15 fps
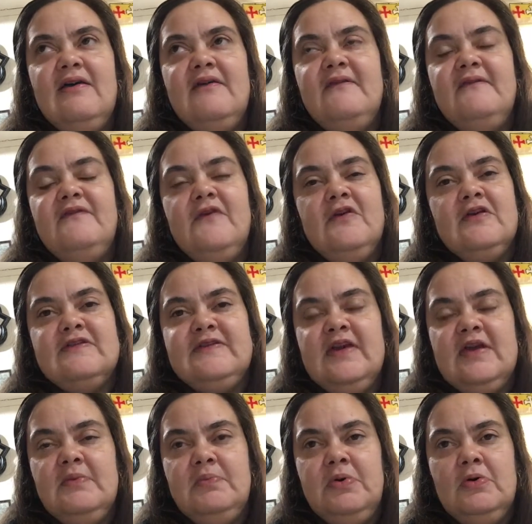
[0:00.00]
For
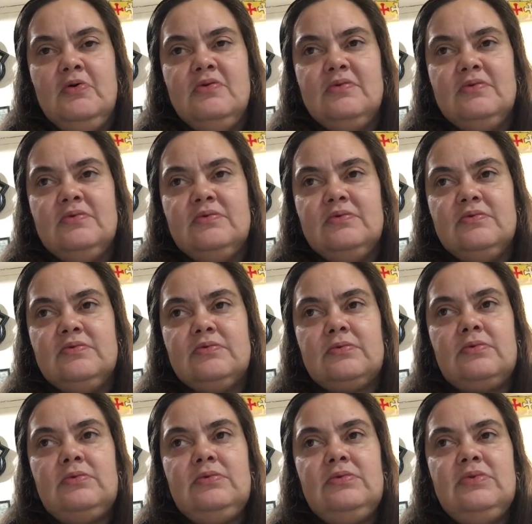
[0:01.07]
example,
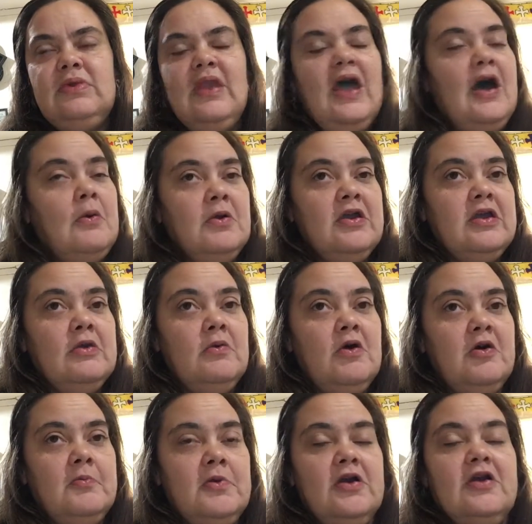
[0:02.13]
I work at
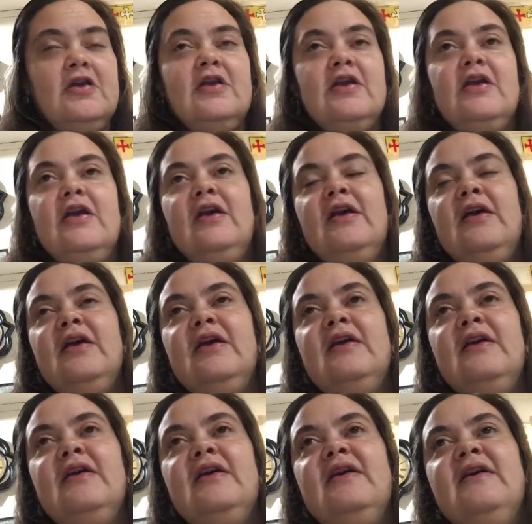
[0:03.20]
Walmart.
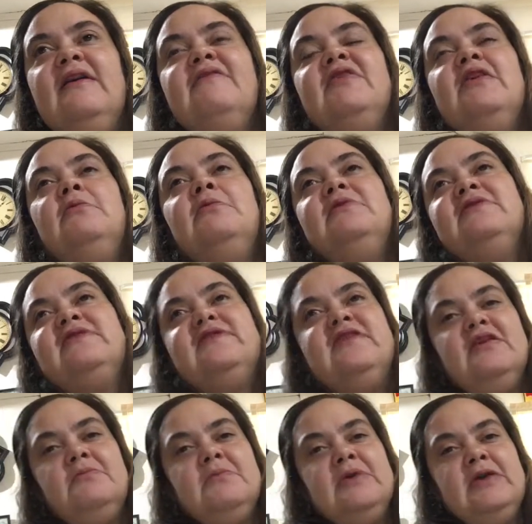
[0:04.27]
If they would
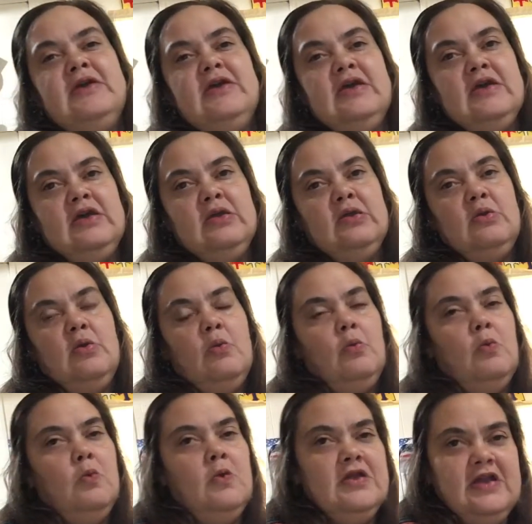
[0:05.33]
stick me in
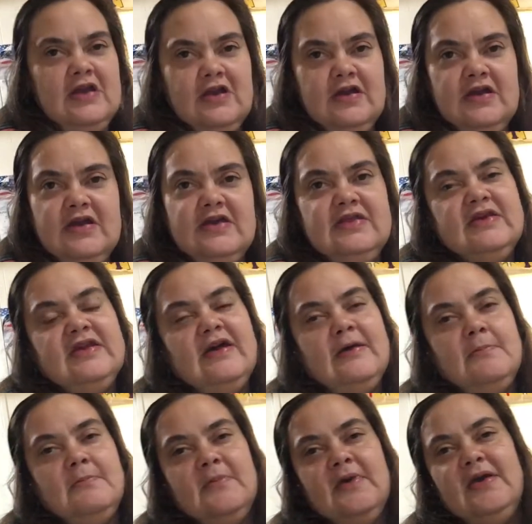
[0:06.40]
one area that
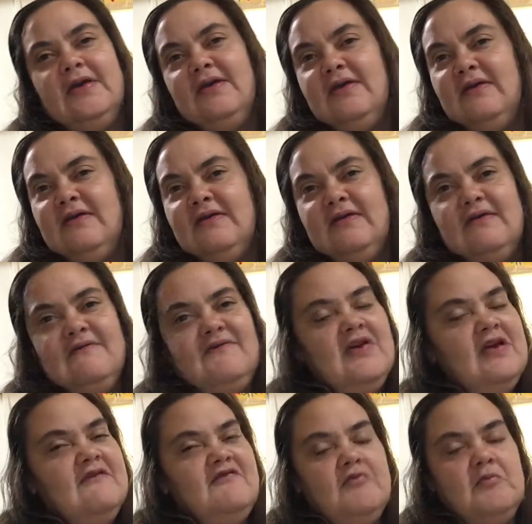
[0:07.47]
I'm
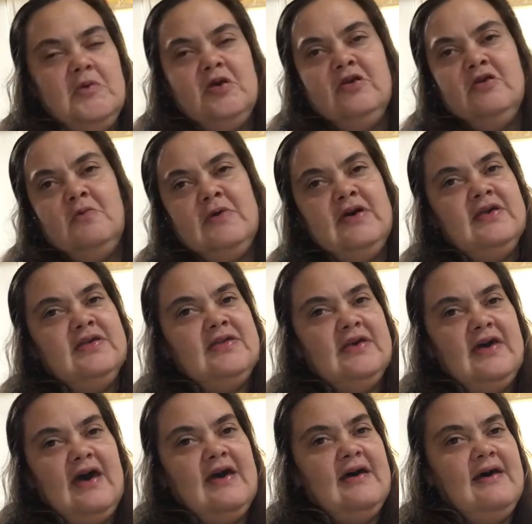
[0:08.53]
very familiar with,
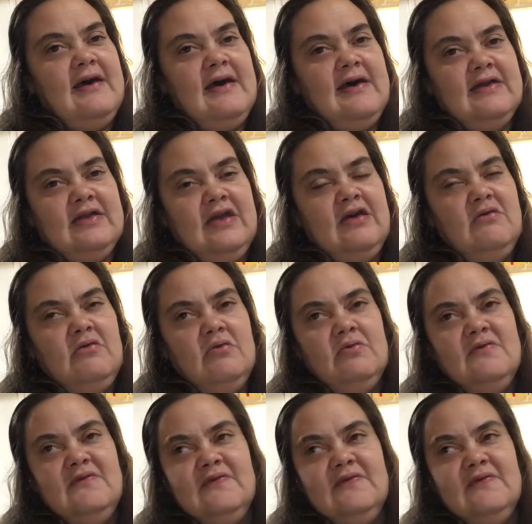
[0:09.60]
I know